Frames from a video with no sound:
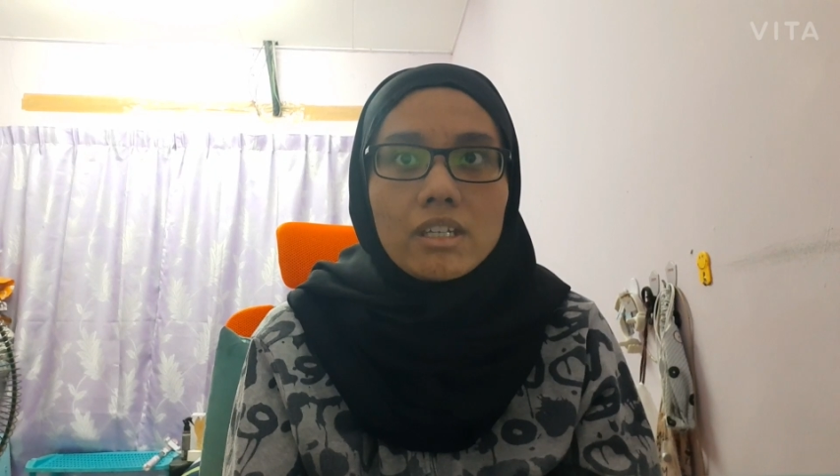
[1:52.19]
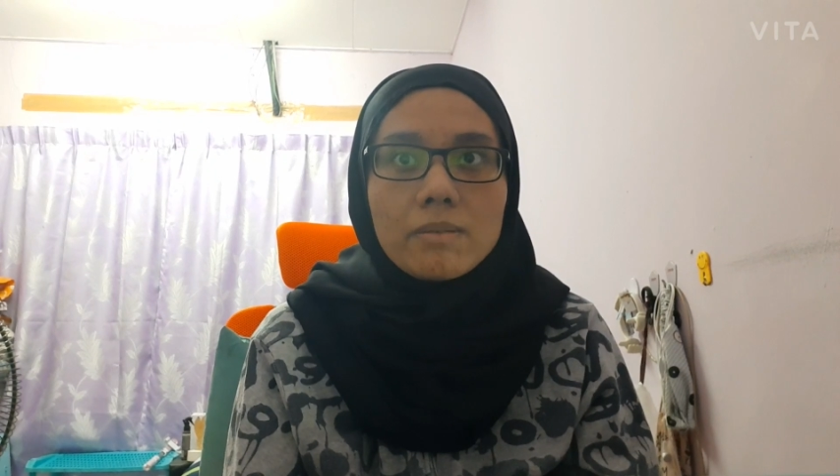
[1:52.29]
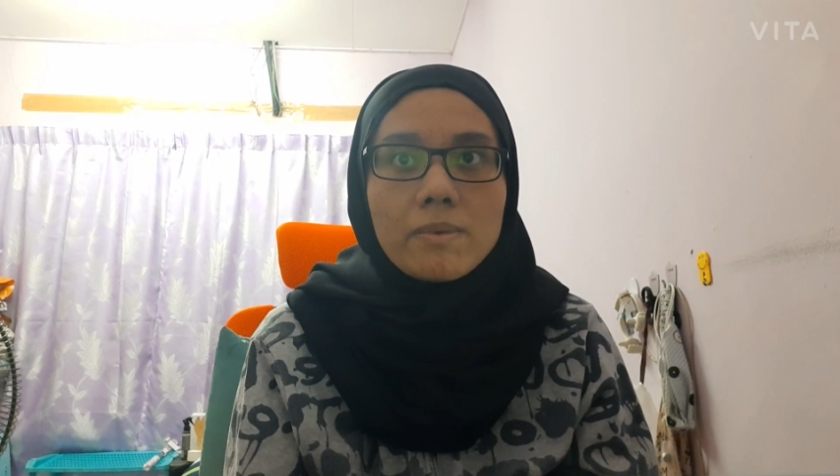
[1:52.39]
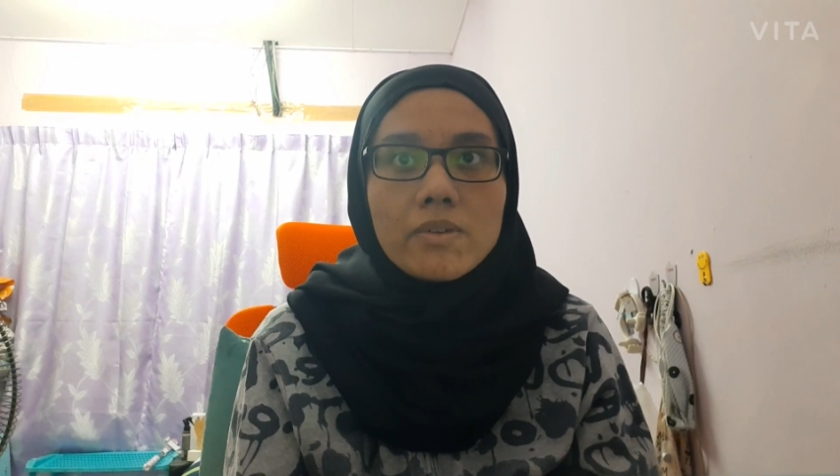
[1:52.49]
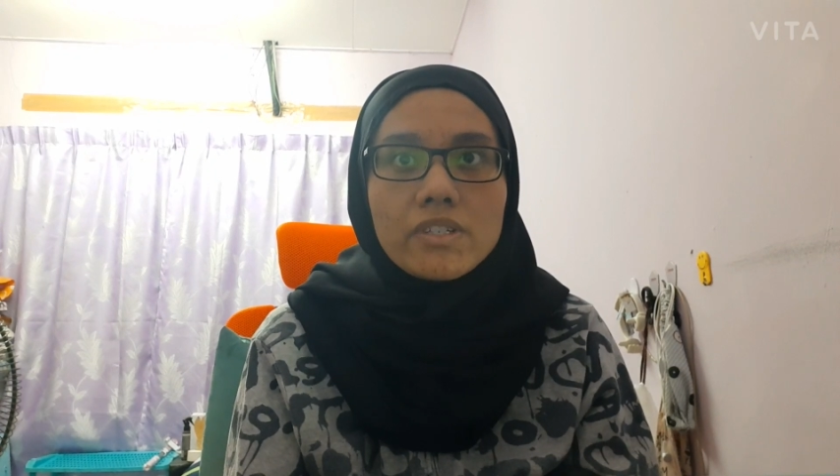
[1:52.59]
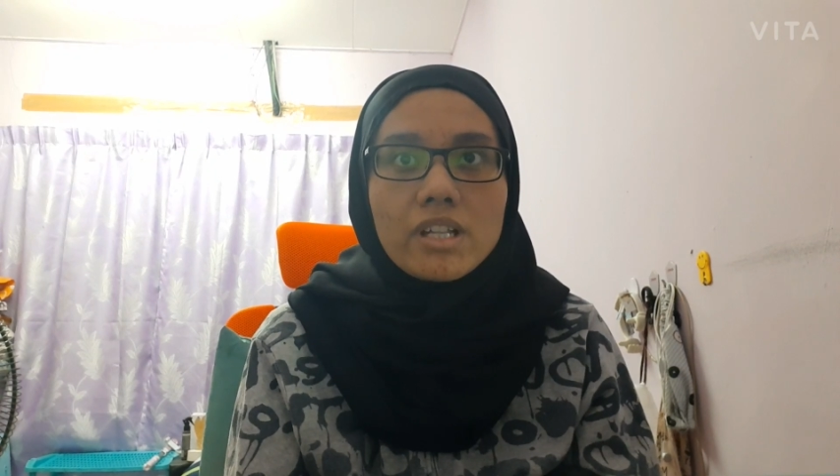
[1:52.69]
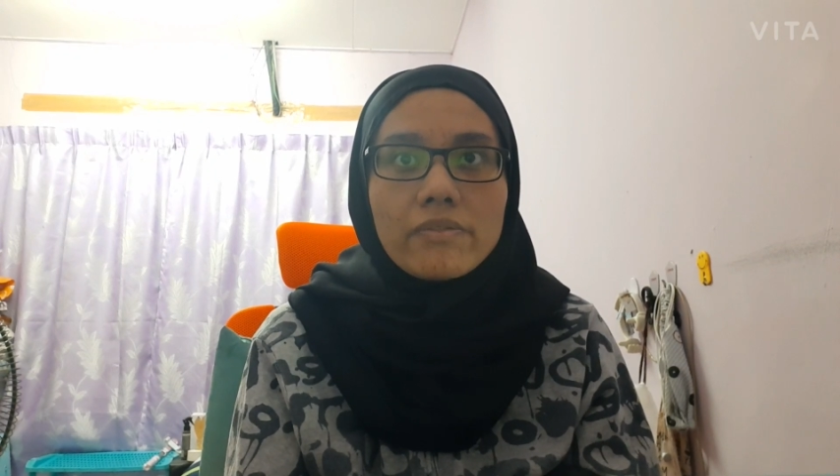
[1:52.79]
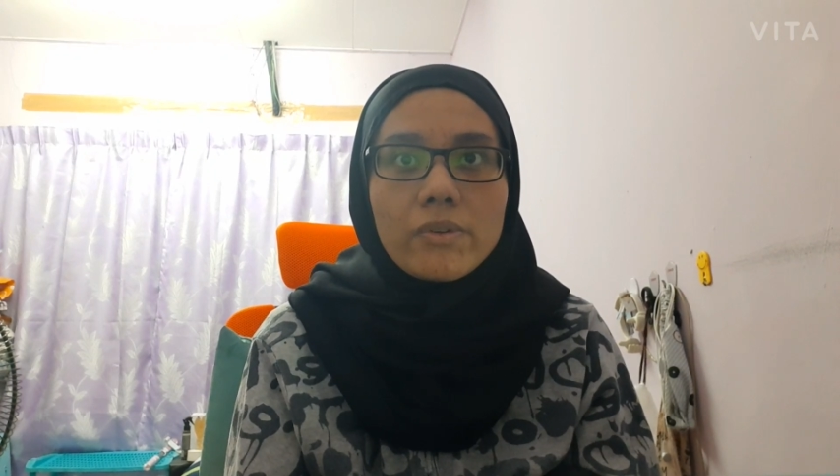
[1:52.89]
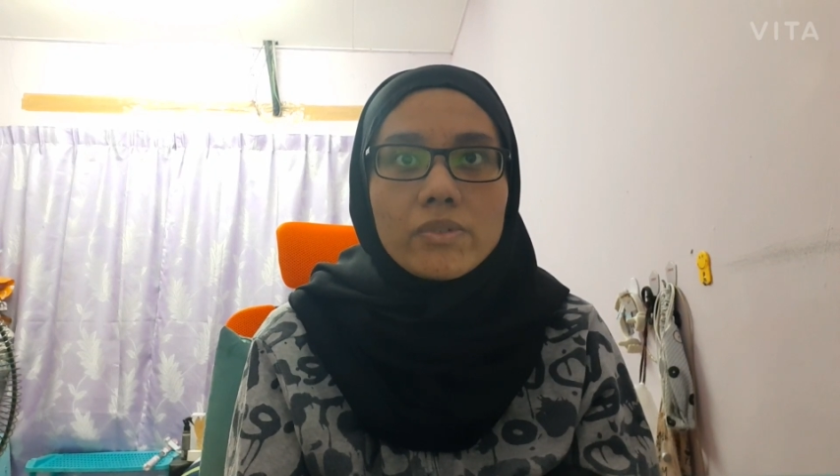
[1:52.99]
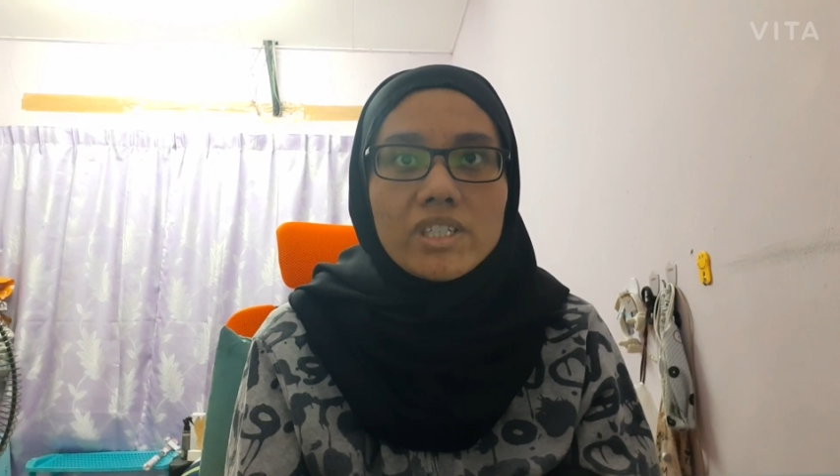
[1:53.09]
about cell
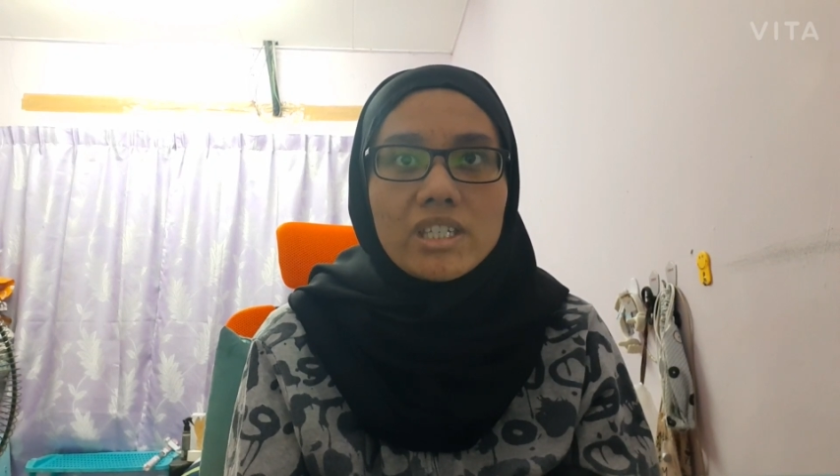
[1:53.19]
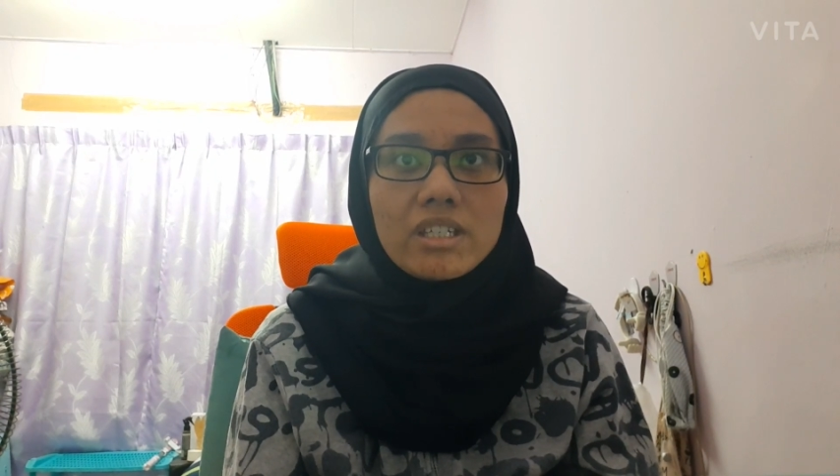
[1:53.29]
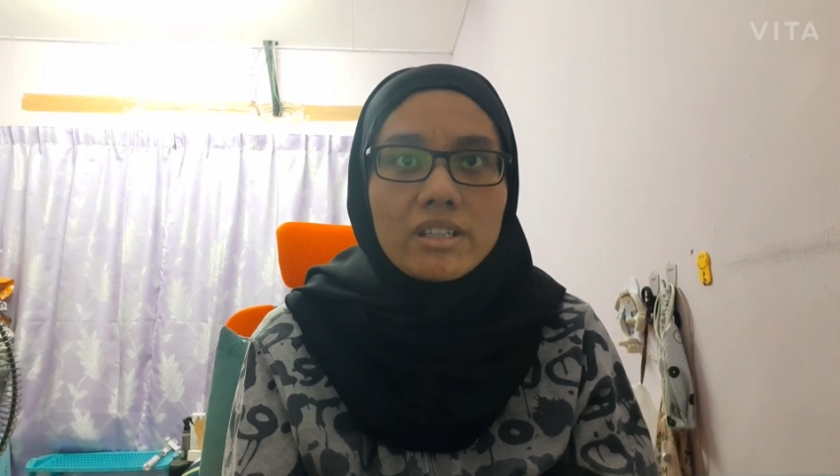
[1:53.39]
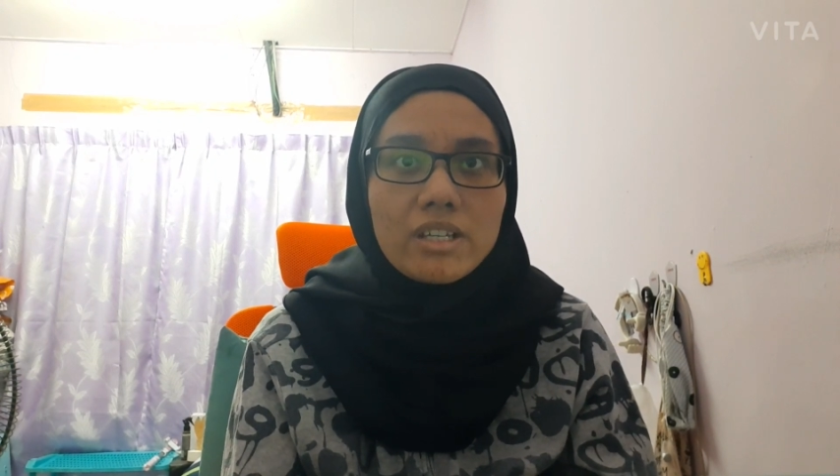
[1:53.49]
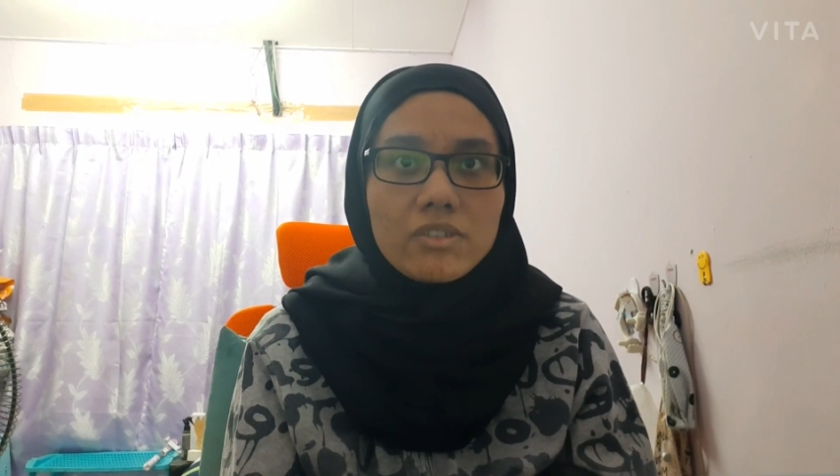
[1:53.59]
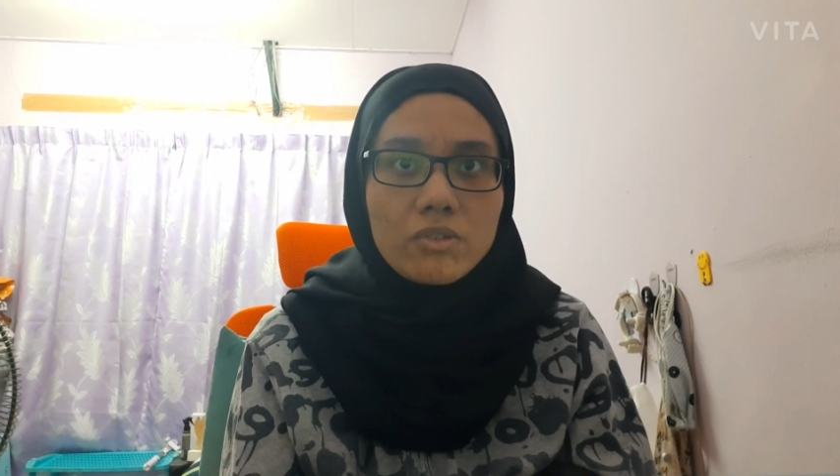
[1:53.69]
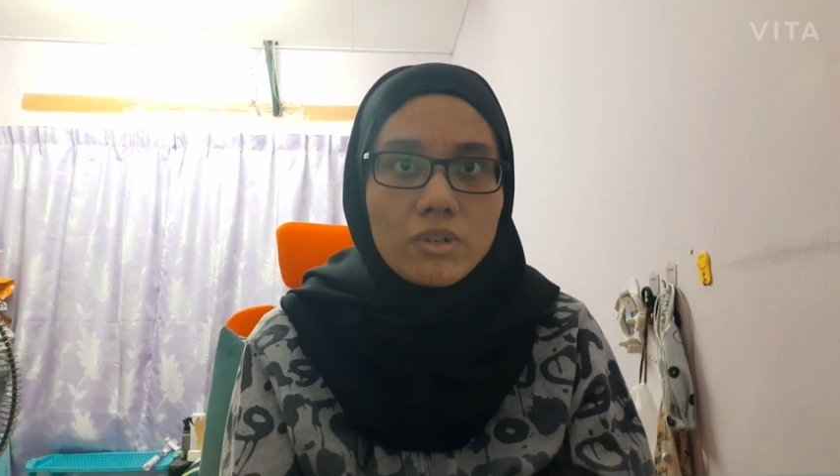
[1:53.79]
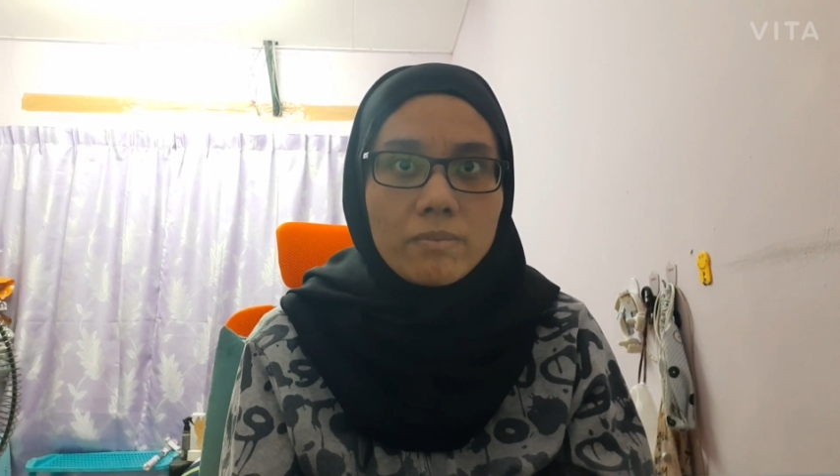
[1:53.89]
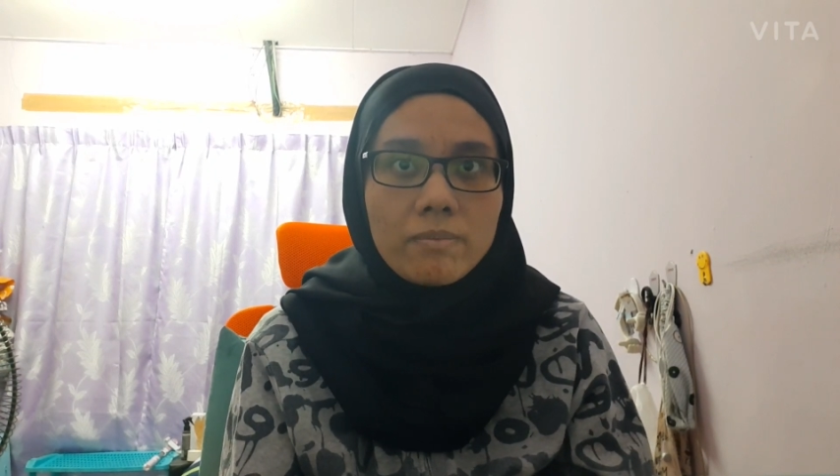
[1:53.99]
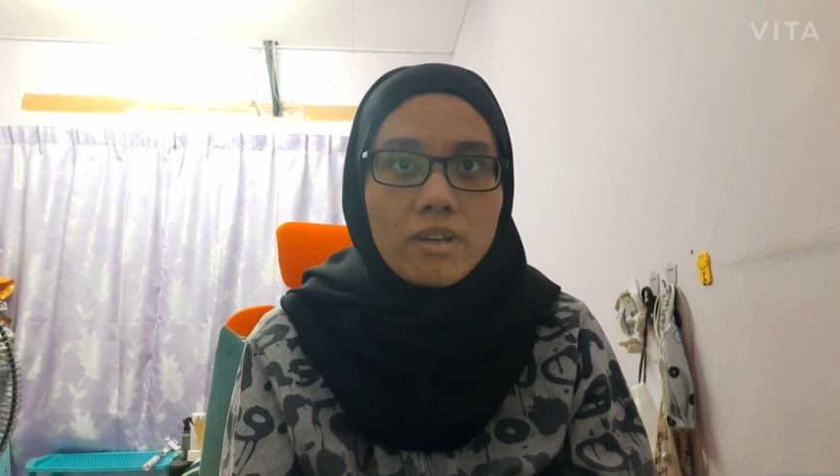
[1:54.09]
phones in the
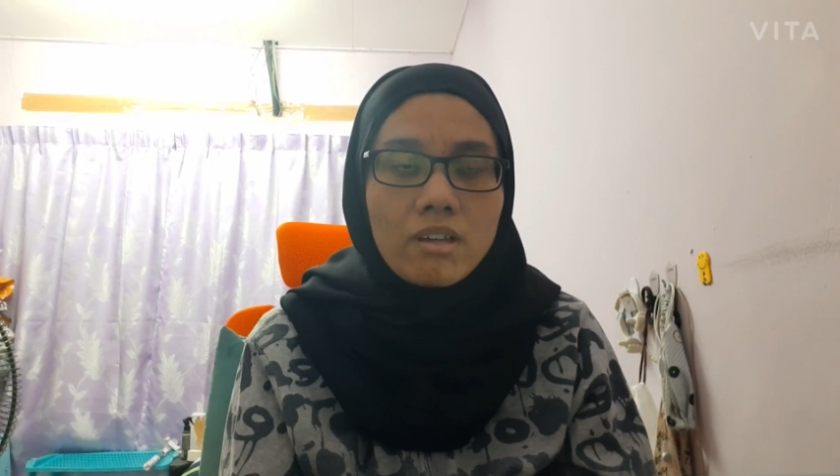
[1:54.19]
classroom.